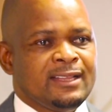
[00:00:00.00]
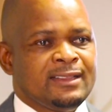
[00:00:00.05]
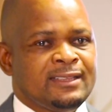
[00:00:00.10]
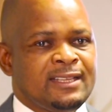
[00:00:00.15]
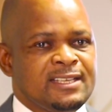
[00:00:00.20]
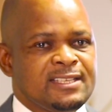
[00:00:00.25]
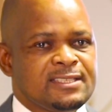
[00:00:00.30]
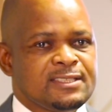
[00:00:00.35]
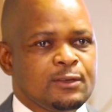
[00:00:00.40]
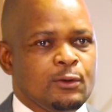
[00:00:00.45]

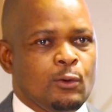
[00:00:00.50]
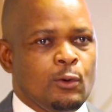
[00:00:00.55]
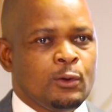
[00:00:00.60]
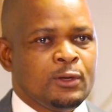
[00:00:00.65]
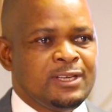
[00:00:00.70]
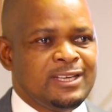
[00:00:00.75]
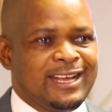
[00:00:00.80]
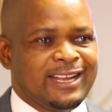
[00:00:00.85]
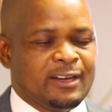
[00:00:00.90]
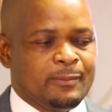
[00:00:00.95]
this
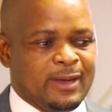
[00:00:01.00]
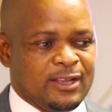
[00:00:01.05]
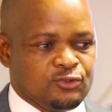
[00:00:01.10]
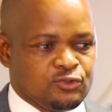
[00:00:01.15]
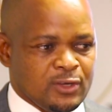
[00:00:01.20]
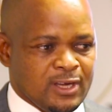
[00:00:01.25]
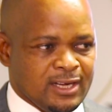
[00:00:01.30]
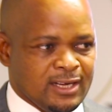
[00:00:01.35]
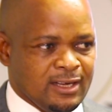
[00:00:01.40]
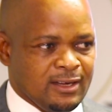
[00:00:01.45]
ordinary
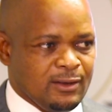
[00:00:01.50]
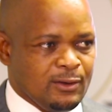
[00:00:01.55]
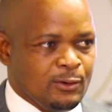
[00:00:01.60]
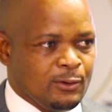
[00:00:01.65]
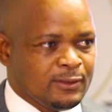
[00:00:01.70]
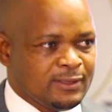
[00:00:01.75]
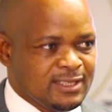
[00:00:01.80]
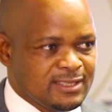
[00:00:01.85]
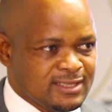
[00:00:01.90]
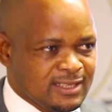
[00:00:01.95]
Botswana
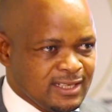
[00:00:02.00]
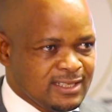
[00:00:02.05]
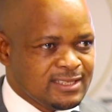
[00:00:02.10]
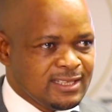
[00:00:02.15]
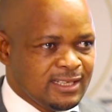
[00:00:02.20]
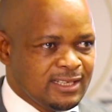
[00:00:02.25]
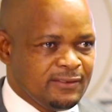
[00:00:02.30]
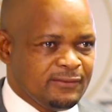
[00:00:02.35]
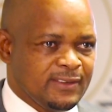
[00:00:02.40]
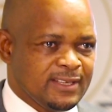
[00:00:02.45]
or these
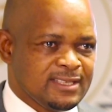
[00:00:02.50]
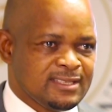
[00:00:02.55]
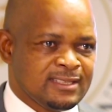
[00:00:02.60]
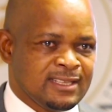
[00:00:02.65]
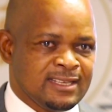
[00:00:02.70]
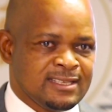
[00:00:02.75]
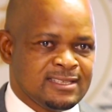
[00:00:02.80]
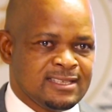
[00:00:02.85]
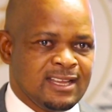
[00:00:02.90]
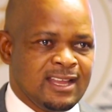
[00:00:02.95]
retail
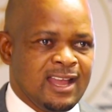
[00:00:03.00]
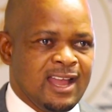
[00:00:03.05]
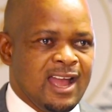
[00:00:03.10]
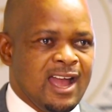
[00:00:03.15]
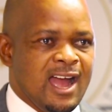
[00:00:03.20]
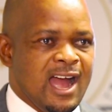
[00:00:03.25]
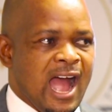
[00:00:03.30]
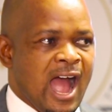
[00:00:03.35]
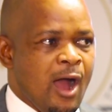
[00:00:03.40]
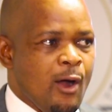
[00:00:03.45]
investors
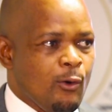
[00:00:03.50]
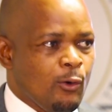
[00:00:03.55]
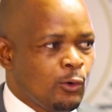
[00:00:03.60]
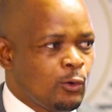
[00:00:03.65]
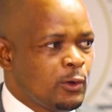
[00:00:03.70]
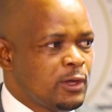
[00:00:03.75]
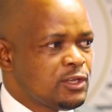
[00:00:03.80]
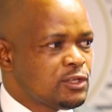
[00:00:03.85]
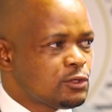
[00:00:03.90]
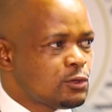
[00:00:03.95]
are
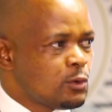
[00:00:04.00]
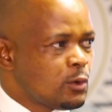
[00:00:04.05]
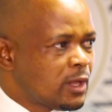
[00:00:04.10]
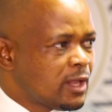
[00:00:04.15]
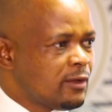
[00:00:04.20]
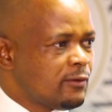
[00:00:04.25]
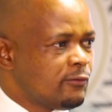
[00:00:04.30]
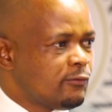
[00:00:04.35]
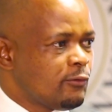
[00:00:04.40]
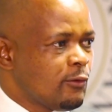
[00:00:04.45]
always
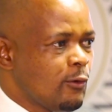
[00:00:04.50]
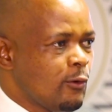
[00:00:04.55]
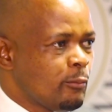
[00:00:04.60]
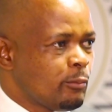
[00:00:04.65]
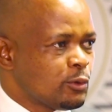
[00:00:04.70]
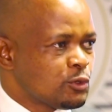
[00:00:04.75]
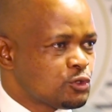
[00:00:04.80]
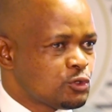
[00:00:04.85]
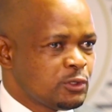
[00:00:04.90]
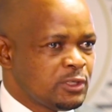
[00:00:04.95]
looking for
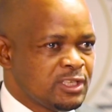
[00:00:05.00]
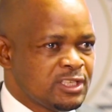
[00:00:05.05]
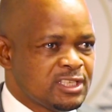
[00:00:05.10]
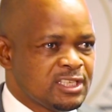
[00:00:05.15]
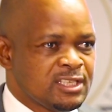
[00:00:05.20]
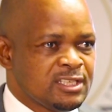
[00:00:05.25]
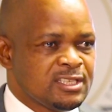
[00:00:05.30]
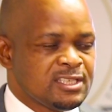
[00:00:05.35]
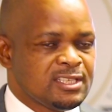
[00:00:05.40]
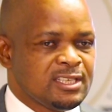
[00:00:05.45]

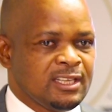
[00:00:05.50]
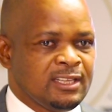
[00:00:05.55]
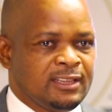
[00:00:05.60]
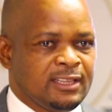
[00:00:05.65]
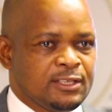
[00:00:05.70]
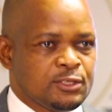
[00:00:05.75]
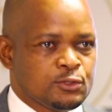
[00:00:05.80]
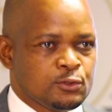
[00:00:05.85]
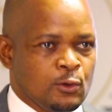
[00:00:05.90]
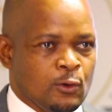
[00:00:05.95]
opportunities in
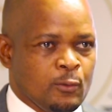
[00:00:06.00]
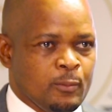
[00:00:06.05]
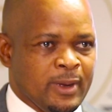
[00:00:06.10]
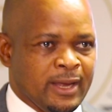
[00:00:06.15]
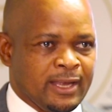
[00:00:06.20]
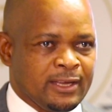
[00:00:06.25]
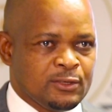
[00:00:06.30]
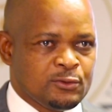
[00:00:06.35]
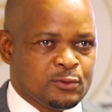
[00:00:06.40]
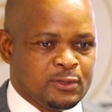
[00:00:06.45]
the stock
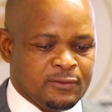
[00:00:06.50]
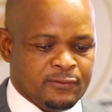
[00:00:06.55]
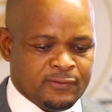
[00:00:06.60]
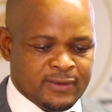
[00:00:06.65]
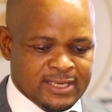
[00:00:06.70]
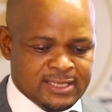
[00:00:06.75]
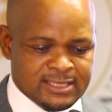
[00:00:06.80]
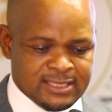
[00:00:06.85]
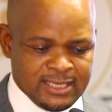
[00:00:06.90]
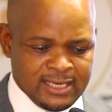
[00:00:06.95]
market to
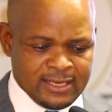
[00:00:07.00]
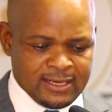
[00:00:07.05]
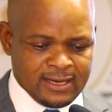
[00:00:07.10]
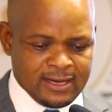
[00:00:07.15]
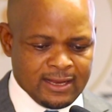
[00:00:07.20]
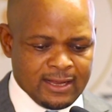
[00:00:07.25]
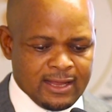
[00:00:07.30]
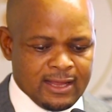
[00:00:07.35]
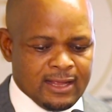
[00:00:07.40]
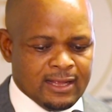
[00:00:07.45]
invest in.
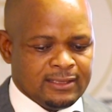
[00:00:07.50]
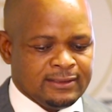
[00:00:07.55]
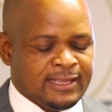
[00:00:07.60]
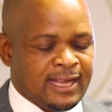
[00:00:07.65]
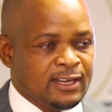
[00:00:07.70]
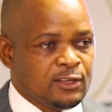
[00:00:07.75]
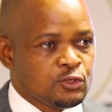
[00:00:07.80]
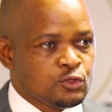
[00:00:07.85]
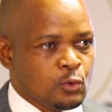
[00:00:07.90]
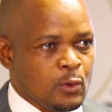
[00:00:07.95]

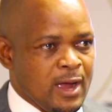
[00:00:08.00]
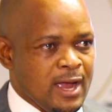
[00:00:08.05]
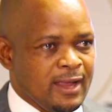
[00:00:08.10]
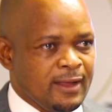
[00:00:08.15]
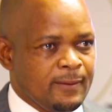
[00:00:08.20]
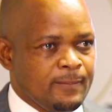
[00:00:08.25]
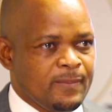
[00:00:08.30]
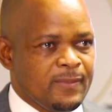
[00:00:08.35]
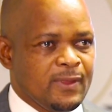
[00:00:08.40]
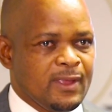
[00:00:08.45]
That is
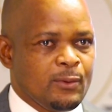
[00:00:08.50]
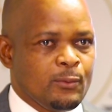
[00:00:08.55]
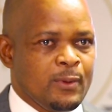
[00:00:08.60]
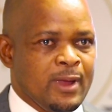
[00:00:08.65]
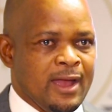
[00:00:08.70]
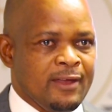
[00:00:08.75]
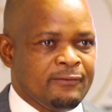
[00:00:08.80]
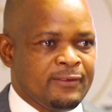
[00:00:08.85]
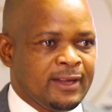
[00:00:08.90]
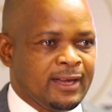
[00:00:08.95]
why we
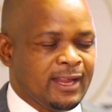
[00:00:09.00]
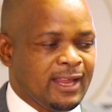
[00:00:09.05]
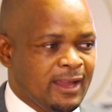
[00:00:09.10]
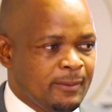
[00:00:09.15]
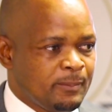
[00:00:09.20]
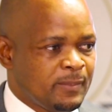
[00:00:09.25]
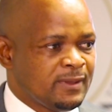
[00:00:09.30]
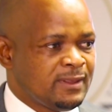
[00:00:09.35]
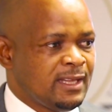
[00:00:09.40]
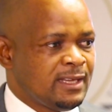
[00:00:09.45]
are very
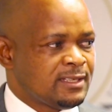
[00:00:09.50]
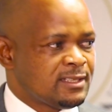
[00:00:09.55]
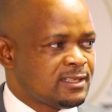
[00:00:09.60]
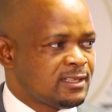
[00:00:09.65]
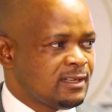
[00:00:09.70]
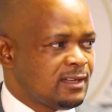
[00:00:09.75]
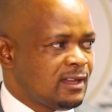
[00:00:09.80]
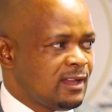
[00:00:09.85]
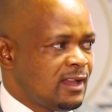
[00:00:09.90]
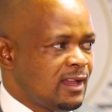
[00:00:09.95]
happy that
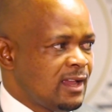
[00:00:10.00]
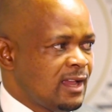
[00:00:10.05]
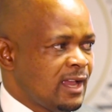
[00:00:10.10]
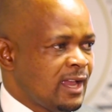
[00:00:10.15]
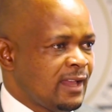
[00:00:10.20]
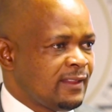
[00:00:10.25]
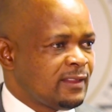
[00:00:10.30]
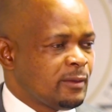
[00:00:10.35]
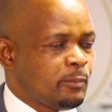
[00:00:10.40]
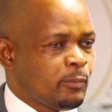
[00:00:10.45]

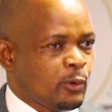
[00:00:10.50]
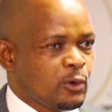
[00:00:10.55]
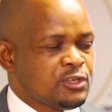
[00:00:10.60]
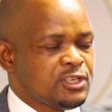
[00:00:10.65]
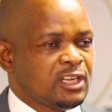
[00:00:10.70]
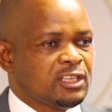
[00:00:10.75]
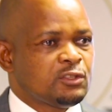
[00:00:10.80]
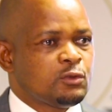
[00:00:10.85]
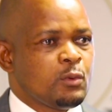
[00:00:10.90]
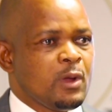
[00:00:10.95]
the
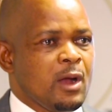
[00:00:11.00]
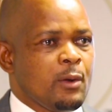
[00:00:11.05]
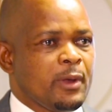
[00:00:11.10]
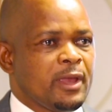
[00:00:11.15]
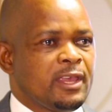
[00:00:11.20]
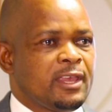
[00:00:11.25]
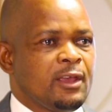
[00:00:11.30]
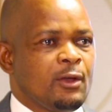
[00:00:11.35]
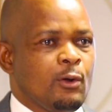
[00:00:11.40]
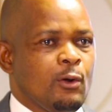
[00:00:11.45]
project we are
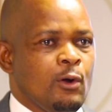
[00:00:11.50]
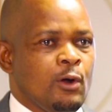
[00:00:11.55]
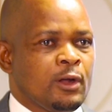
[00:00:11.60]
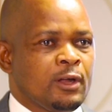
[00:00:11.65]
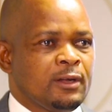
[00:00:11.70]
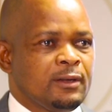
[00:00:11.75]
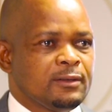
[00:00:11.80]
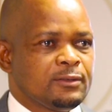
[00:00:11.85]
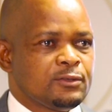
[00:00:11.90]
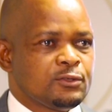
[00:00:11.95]
working
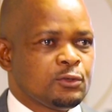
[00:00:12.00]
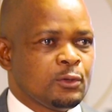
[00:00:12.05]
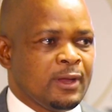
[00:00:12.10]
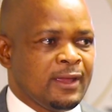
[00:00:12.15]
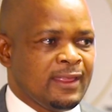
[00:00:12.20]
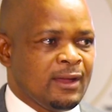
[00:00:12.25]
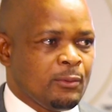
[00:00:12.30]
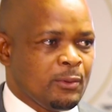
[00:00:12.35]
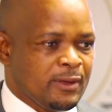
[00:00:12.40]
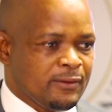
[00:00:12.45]
on
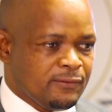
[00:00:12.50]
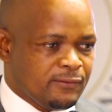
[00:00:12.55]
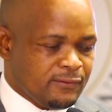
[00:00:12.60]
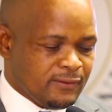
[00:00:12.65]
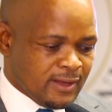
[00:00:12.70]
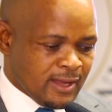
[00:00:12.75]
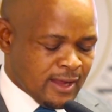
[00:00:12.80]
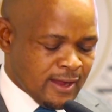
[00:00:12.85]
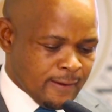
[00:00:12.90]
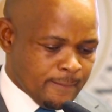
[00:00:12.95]
together
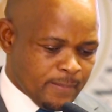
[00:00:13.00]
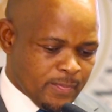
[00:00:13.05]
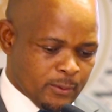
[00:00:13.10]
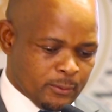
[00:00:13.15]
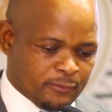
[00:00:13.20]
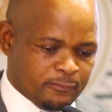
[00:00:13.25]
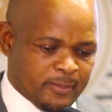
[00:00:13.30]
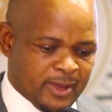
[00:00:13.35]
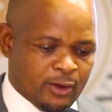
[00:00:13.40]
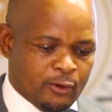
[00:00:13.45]
with
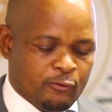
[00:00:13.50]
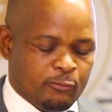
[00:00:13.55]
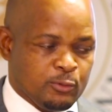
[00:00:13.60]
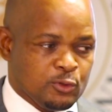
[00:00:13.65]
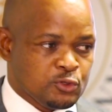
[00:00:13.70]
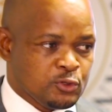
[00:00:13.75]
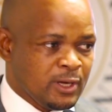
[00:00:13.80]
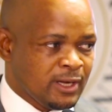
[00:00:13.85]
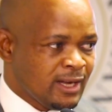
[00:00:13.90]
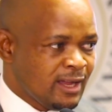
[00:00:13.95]
Bank of
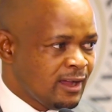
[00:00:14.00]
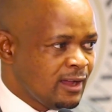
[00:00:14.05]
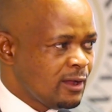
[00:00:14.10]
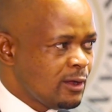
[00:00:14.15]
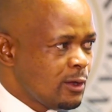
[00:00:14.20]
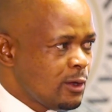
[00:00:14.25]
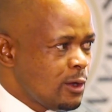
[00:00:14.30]
Botswana,